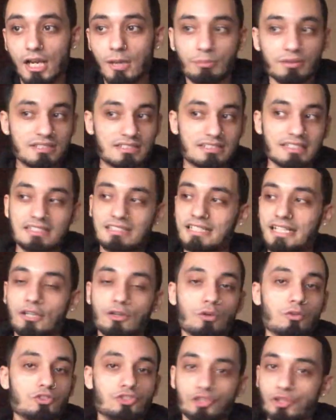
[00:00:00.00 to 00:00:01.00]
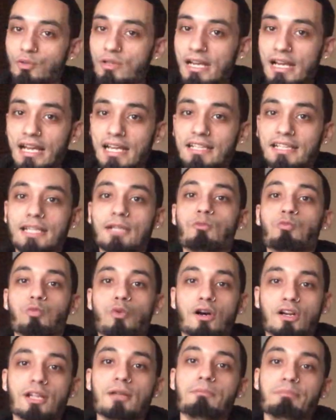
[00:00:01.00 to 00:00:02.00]
but since they don't do that and they
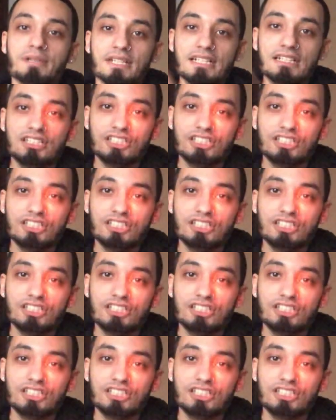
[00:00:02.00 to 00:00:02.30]
want to be